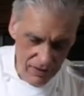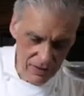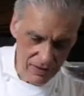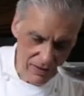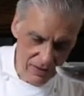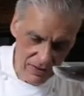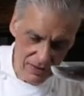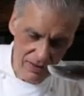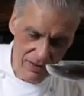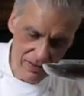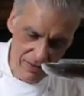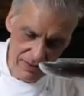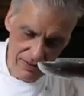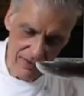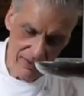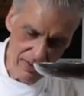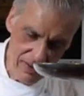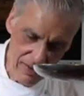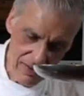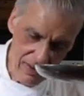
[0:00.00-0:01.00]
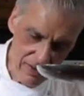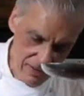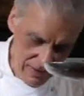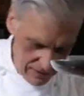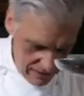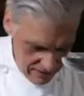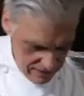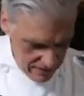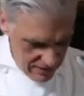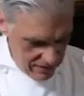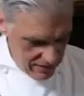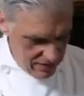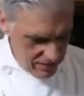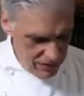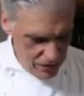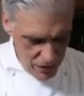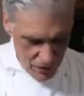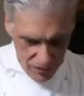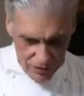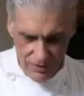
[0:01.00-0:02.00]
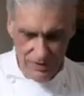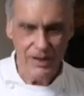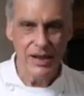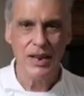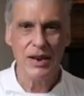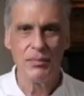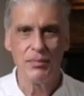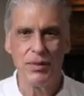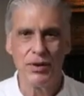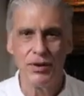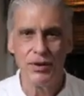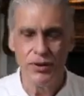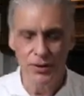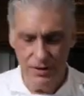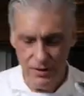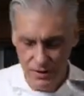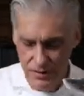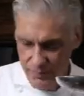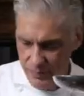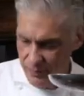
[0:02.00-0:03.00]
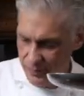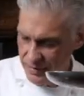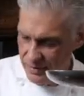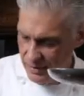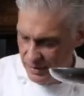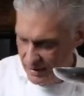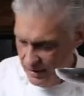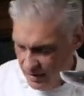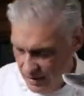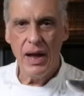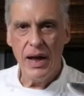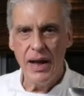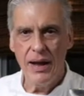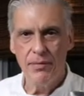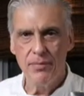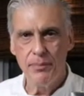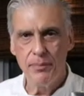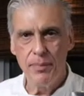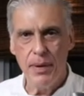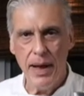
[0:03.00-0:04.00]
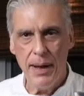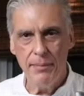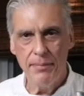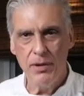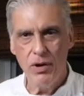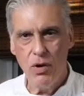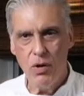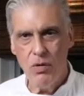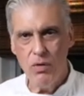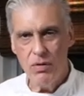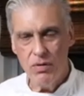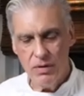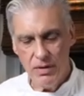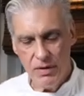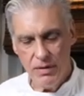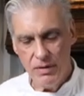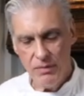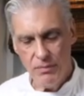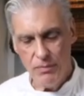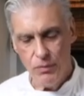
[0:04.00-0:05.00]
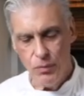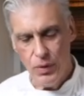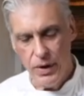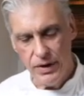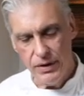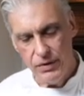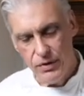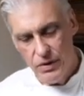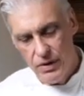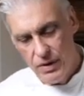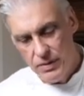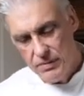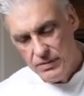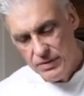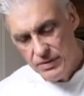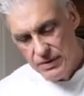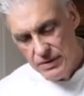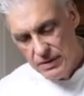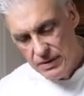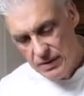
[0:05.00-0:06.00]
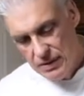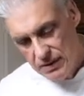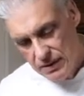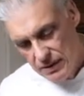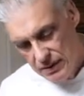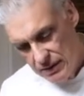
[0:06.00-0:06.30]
everything in here, you know it's got to be good. I have panko breadcrumbs,